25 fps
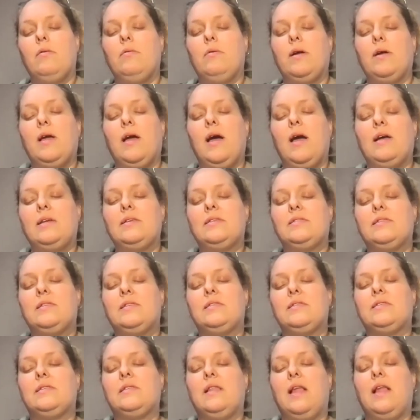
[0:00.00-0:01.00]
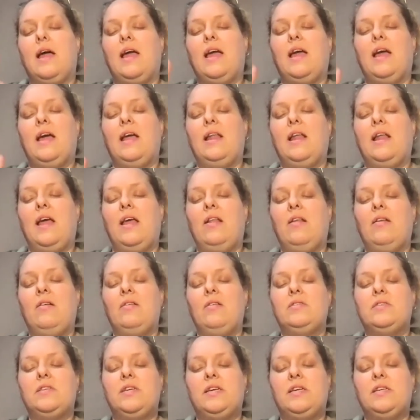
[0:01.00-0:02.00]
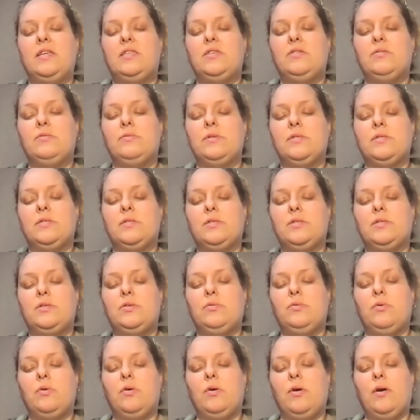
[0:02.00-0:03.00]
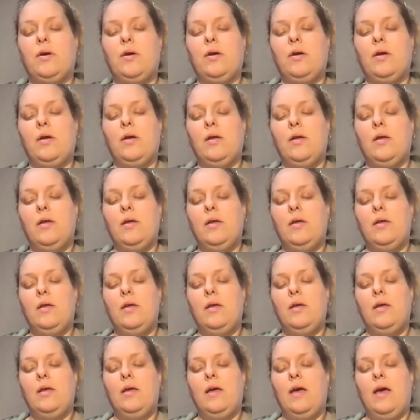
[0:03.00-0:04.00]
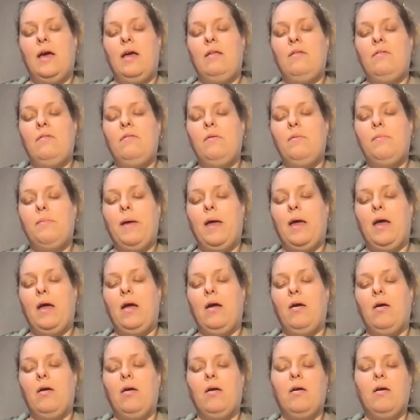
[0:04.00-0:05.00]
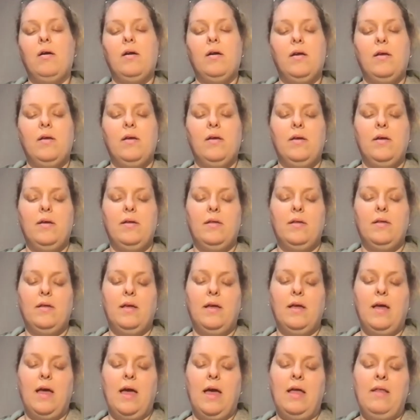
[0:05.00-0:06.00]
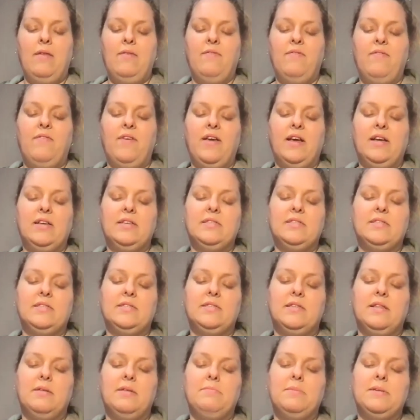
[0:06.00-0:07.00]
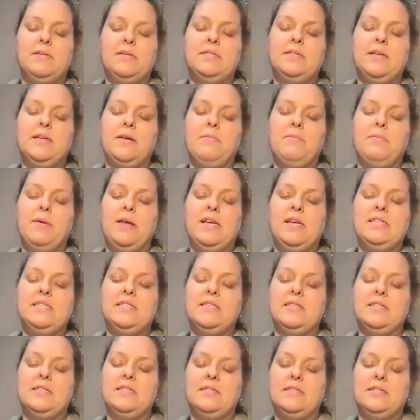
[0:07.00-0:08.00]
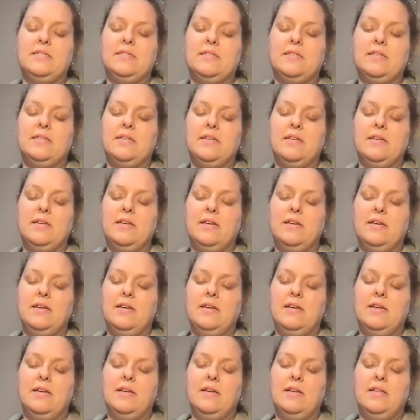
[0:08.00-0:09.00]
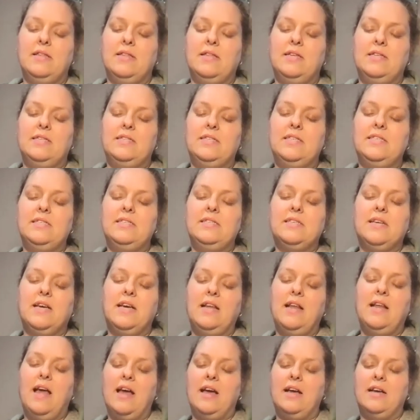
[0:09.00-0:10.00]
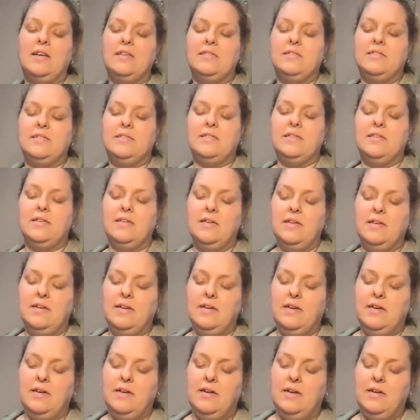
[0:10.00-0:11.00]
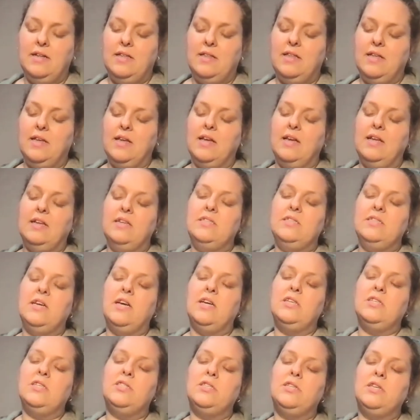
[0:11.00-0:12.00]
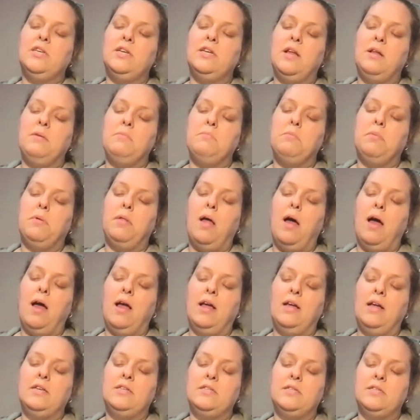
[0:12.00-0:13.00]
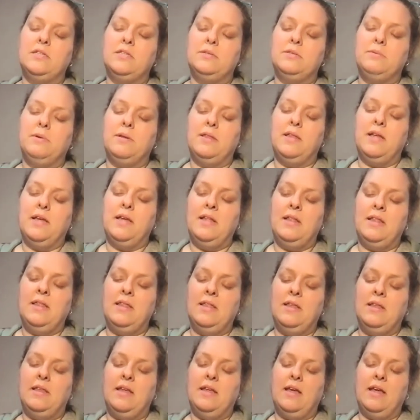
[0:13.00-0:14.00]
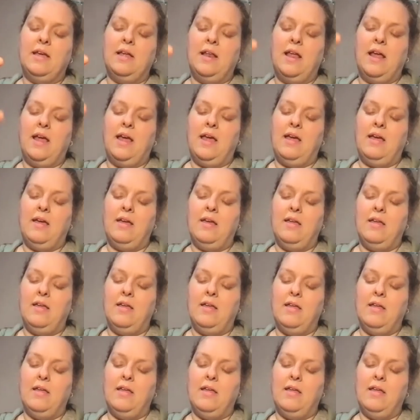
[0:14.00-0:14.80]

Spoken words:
We ask this light and energy to restore and repair and fix the missing pieces, the disconnects, the congestion and blockages within the DNA,